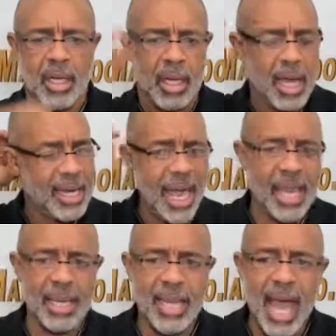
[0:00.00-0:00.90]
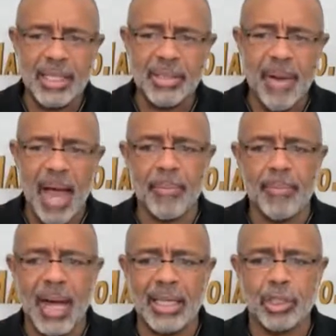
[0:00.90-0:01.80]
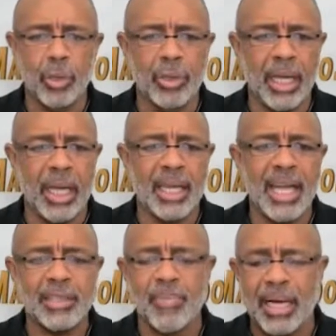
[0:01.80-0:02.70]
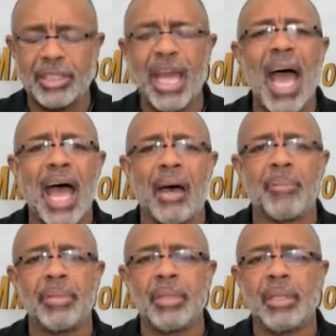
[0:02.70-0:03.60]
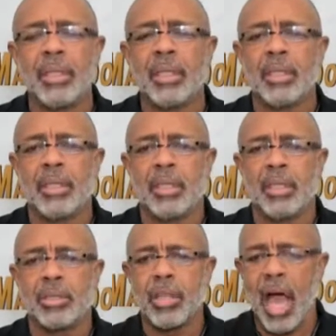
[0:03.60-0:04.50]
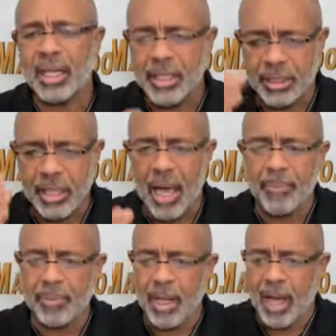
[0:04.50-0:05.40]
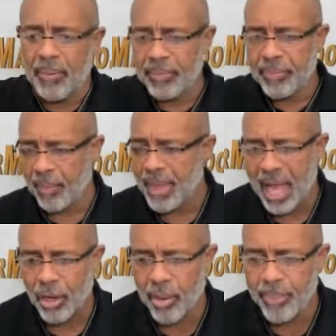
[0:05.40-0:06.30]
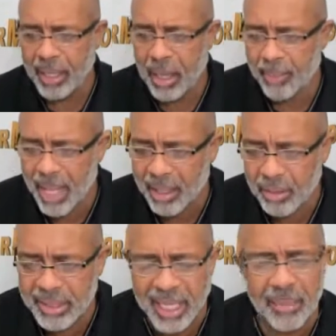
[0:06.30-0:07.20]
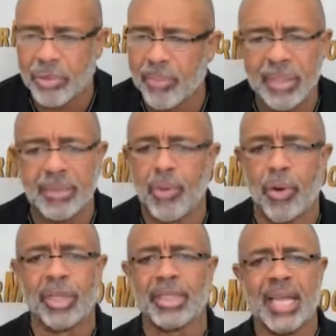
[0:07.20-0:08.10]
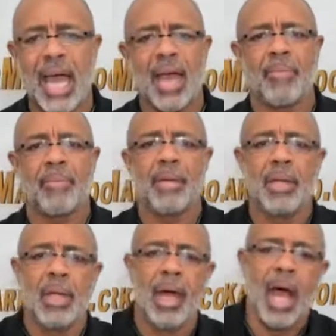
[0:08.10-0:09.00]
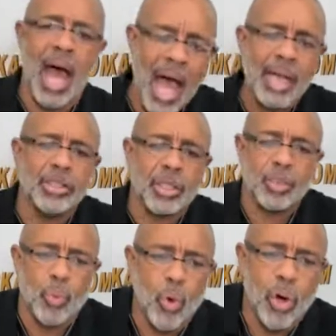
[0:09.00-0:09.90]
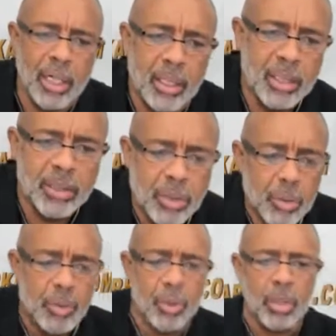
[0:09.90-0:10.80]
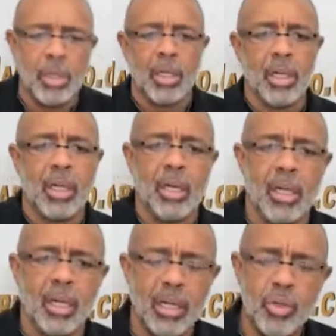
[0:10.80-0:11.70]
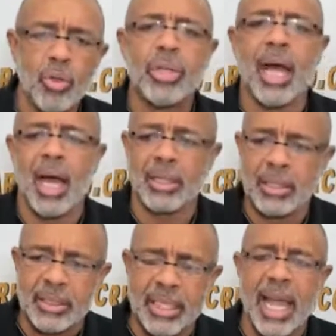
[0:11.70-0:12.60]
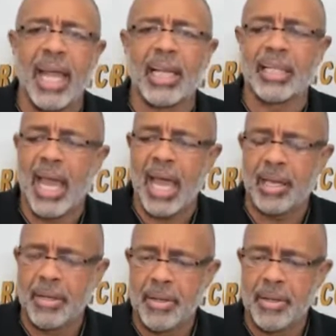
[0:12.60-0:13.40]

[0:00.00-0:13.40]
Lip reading: And that's my duty, and that's my job. I'm not gonna take up too much more of your time. I just want you to understand that